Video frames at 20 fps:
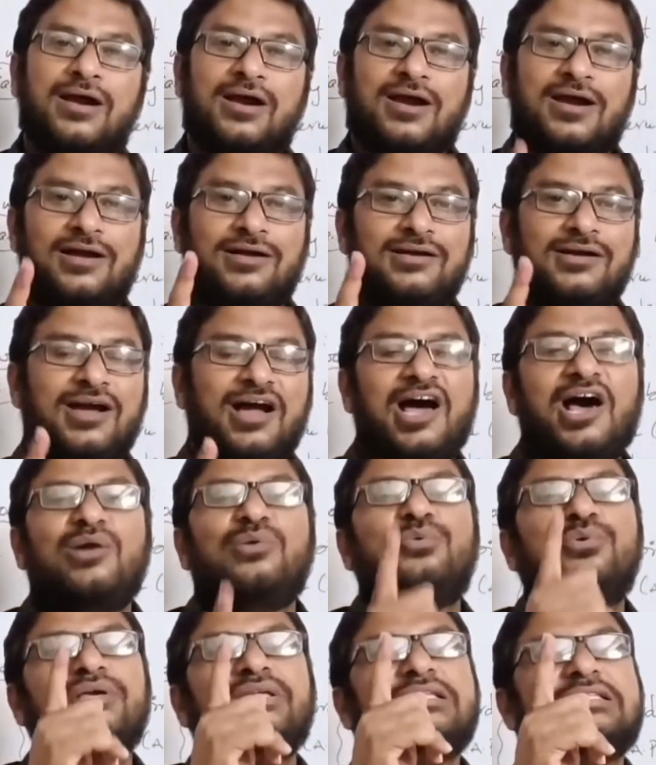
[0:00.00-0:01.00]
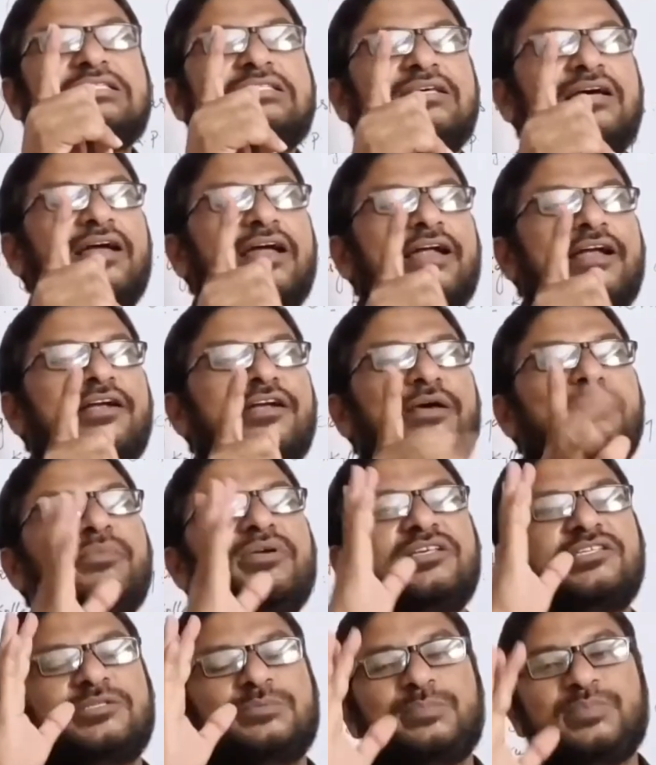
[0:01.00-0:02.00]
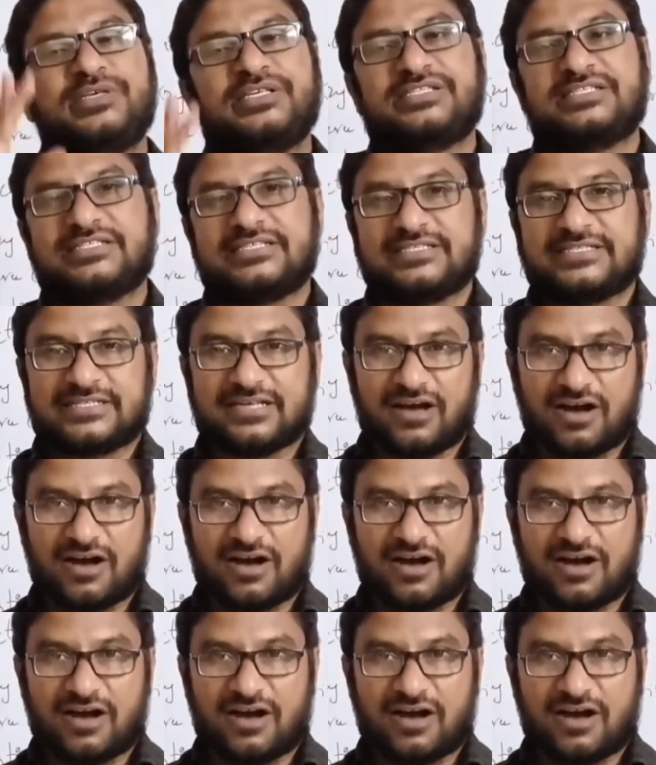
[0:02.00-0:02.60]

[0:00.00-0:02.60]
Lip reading: kangaroo is the endemic species